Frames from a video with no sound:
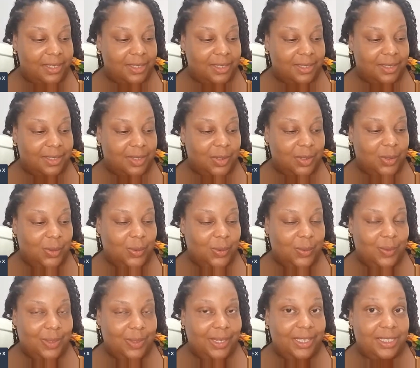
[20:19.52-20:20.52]

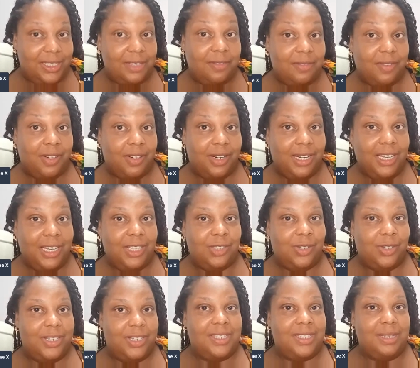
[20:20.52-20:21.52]
So it's a very
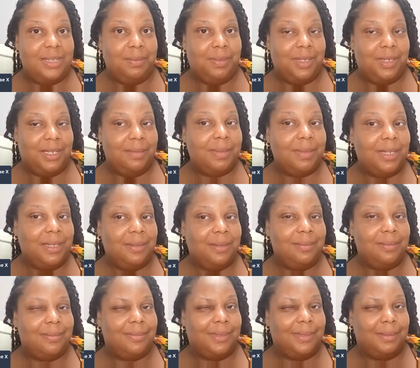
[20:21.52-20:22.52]
interesting book. I'm gonna
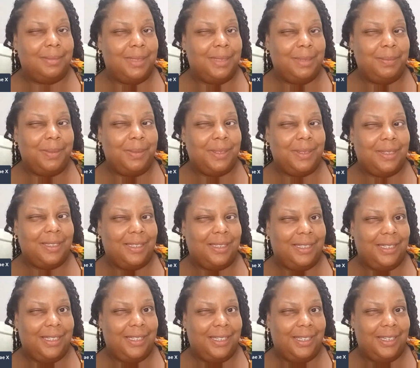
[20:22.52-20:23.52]
put the
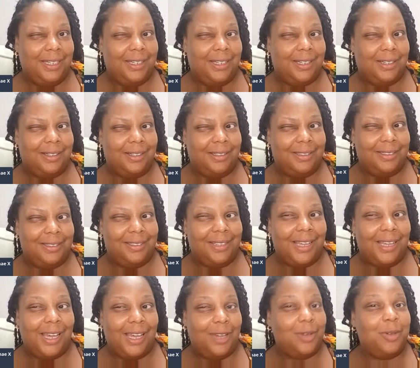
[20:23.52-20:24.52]
link here.
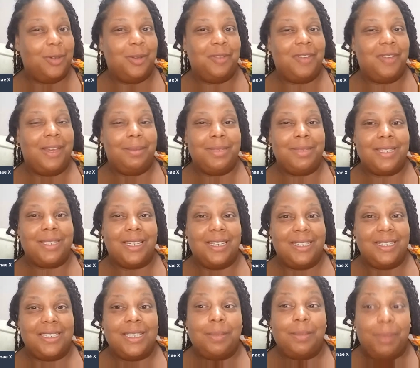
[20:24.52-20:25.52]
I don't know if Amazon is
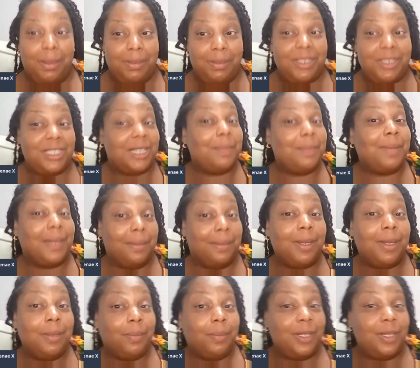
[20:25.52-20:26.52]
still publishing it, but I'm
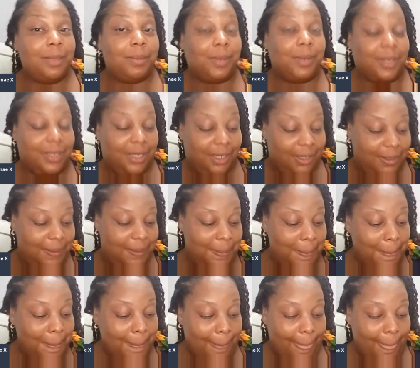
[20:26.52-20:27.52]
gonna put the book here.
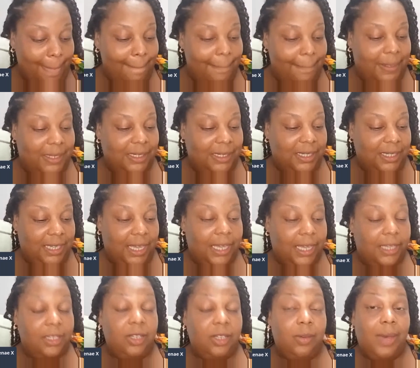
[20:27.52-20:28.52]
But yeah,
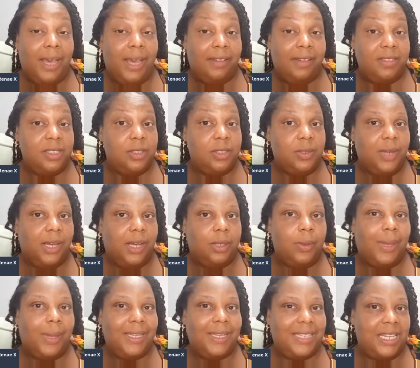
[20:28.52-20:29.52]
you have to know how to
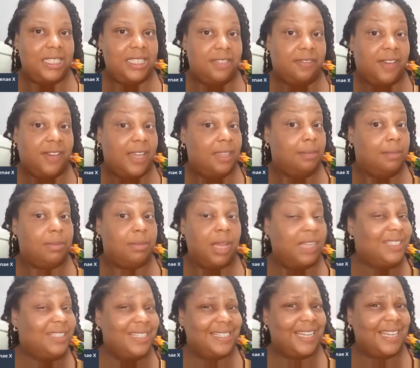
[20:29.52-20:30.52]
identify them, not
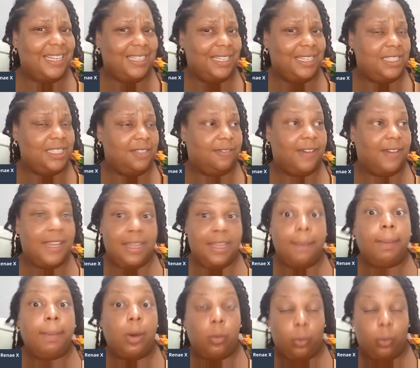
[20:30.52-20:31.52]
just identify them,
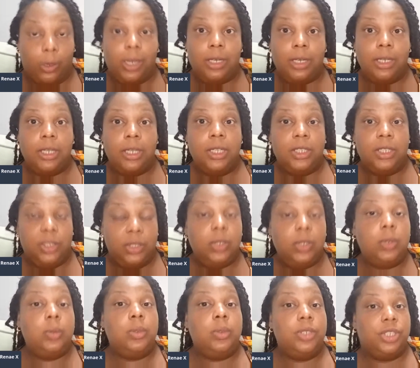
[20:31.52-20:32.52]
but what
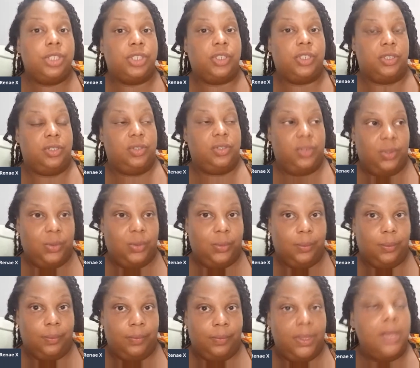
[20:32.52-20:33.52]
you should do.
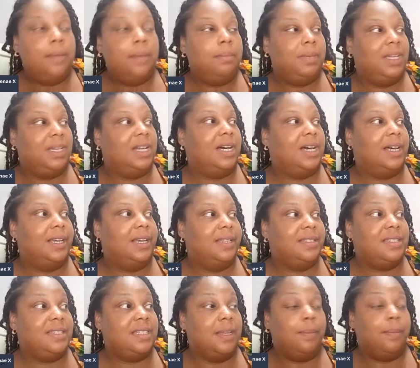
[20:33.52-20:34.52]
Because
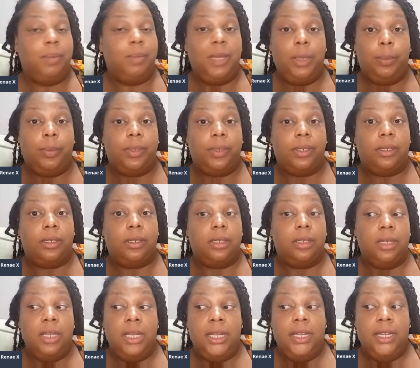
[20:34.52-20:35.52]
some people,
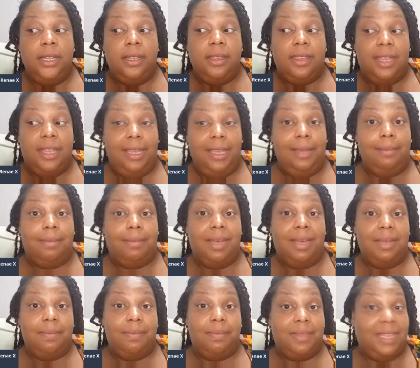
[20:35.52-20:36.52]
they
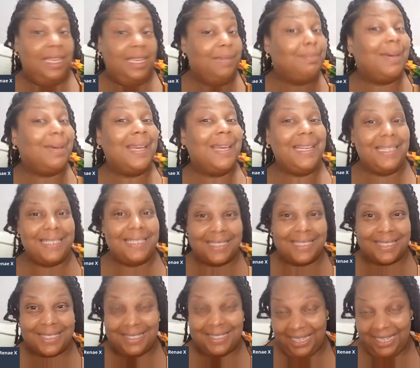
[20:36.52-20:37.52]
might
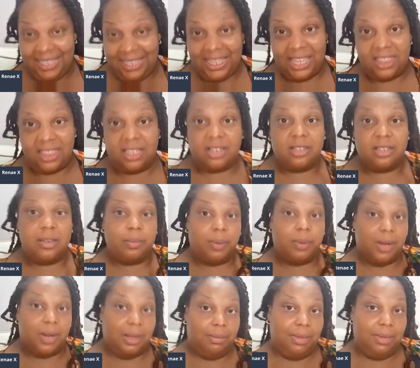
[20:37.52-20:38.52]
see that they're in a
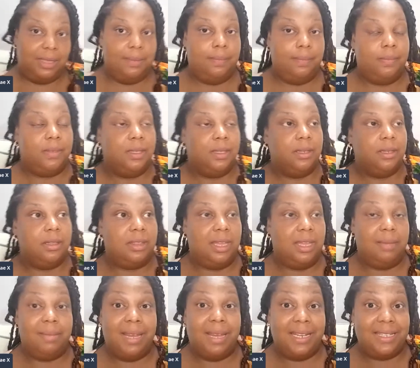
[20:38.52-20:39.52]
problem. They
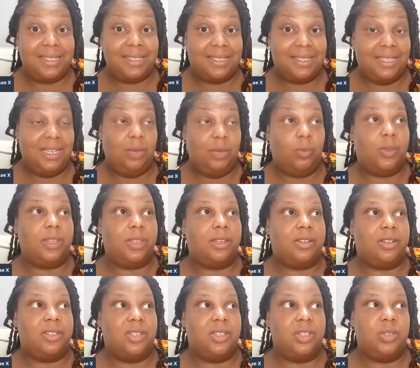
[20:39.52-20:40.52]
might see what their
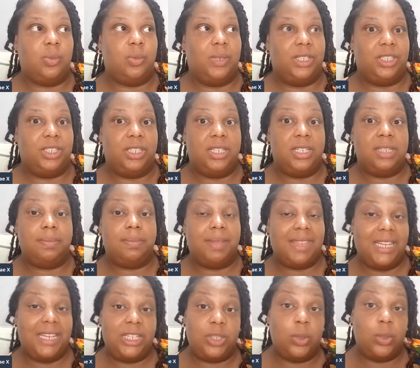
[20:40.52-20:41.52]
situation is, but
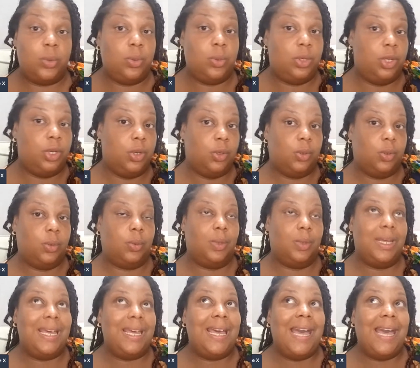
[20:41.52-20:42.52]
they don't know
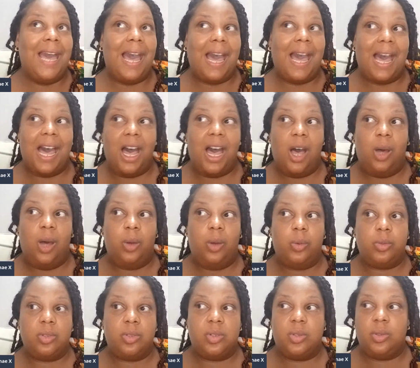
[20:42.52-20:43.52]

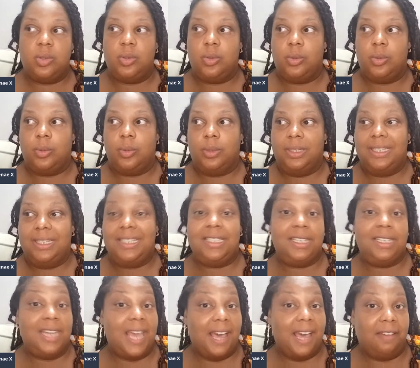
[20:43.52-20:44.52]
how to
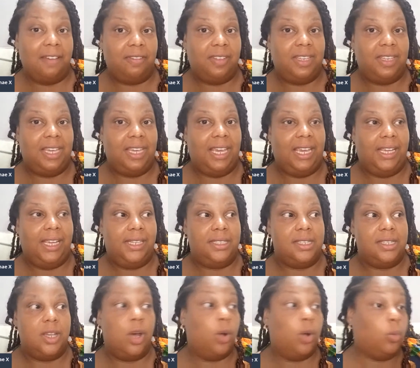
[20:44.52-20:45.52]
navigate
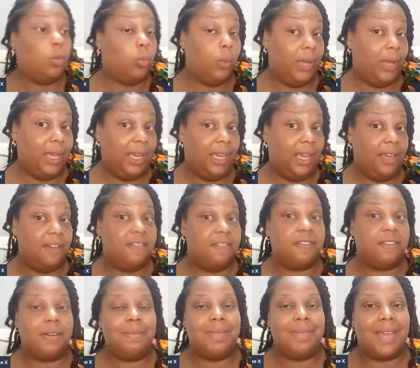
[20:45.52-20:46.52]
away
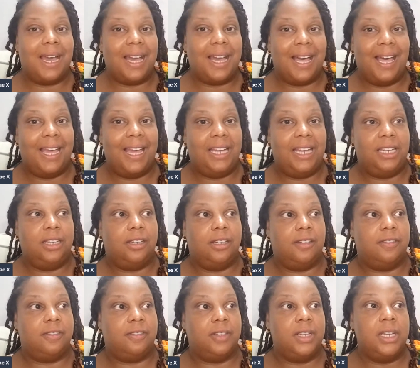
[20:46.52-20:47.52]
from that kind
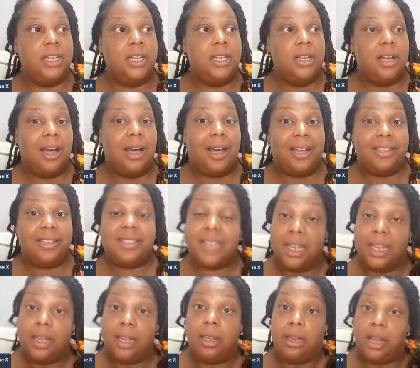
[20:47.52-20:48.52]
of
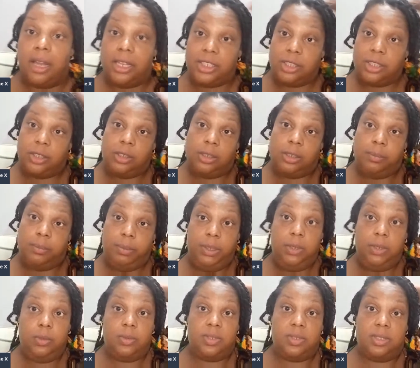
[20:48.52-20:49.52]
psychological
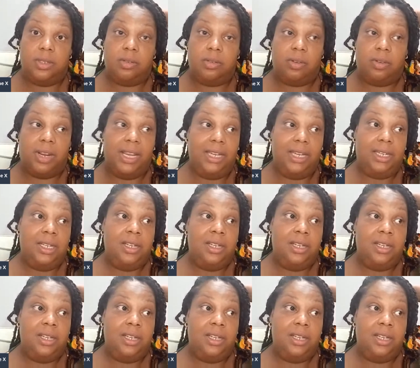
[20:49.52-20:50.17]
abuse, right?